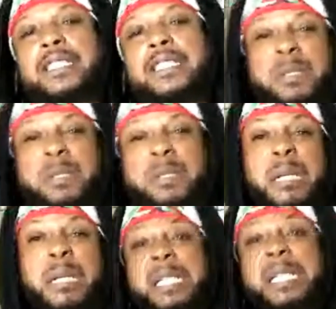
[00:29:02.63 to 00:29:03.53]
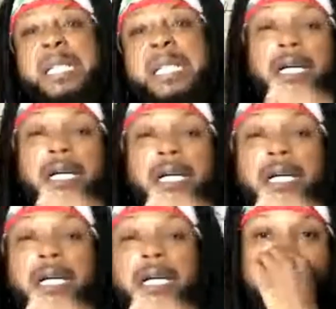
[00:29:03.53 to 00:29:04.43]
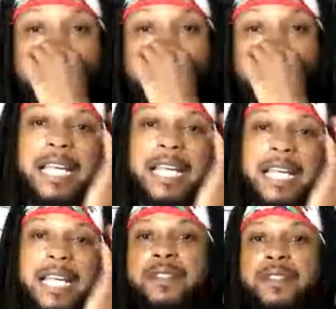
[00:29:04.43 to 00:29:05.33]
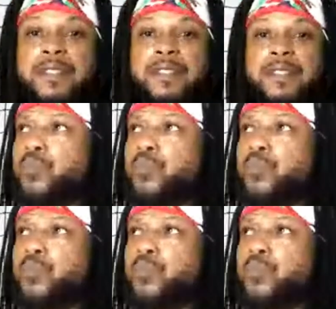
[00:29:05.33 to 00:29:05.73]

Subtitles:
that's when it becomes ill. And so they gave it a different name.